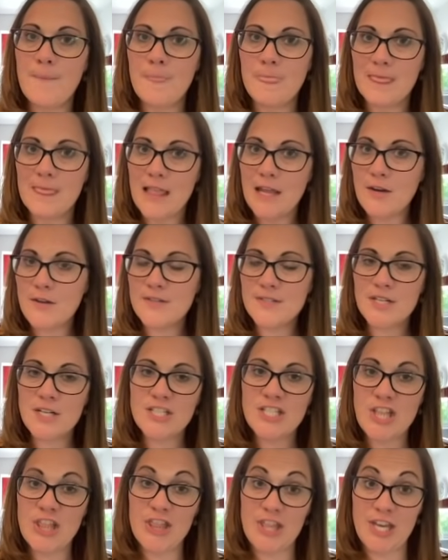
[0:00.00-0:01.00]
Leno
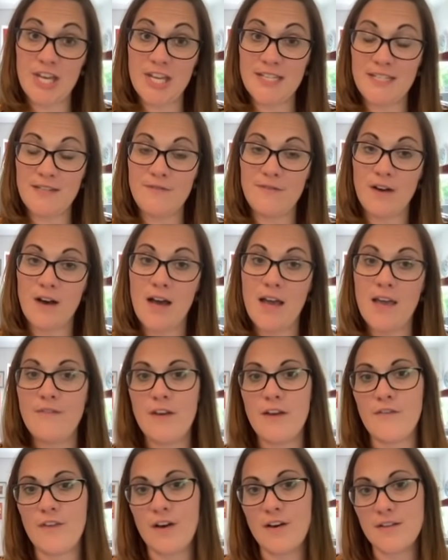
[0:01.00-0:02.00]
started 35
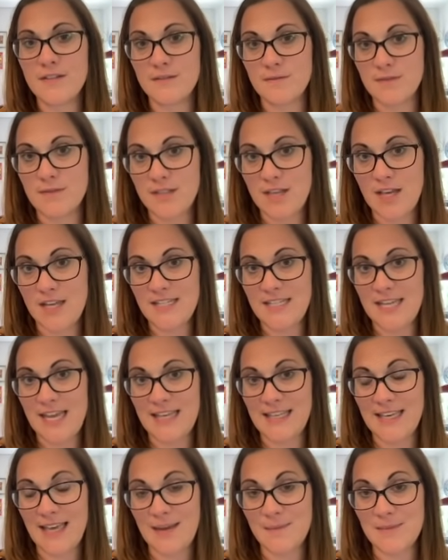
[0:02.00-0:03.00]
of Arsenal's
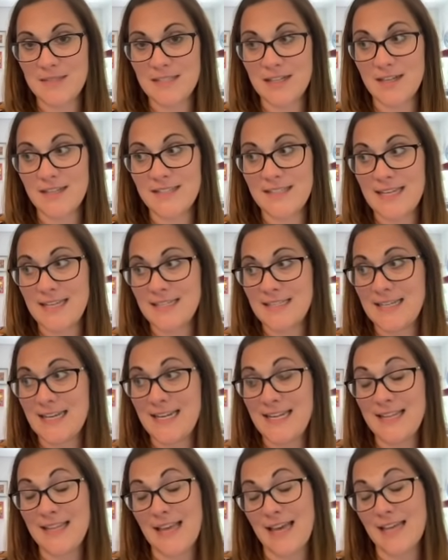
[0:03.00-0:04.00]
38 games last season,
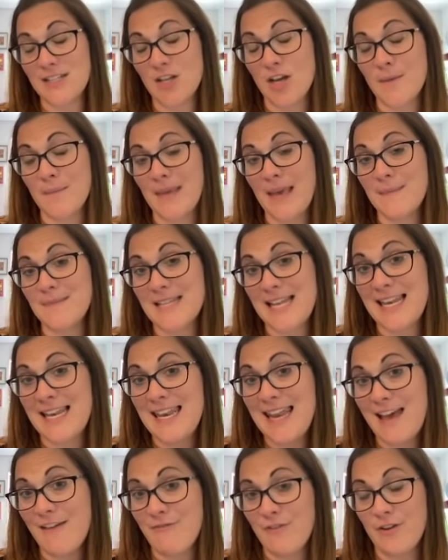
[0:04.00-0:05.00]
and in that time kept
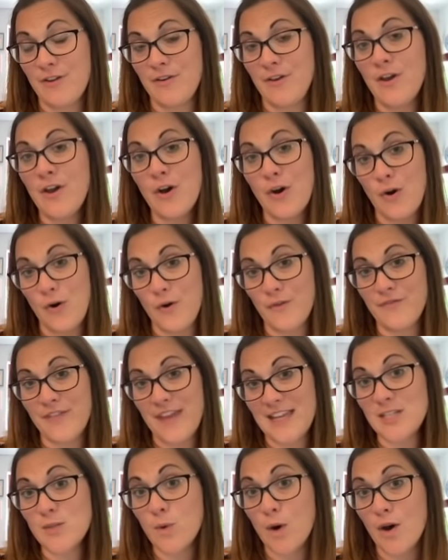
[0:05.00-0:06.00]
11 of
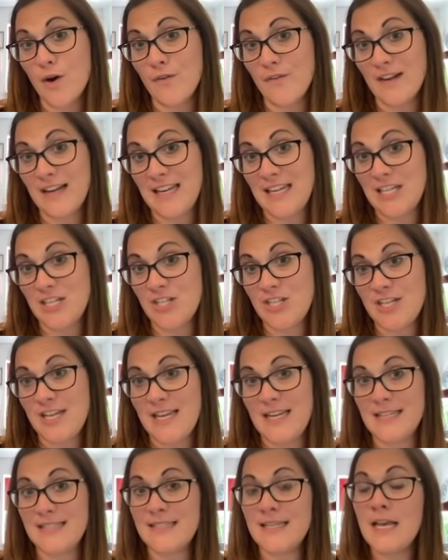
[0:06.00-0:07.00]
their 12 clean
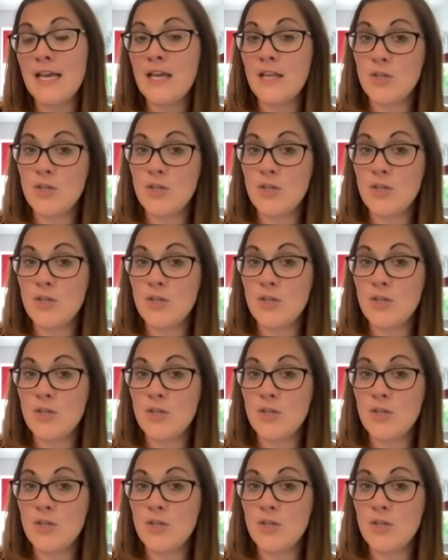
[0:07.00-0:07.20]
sheets.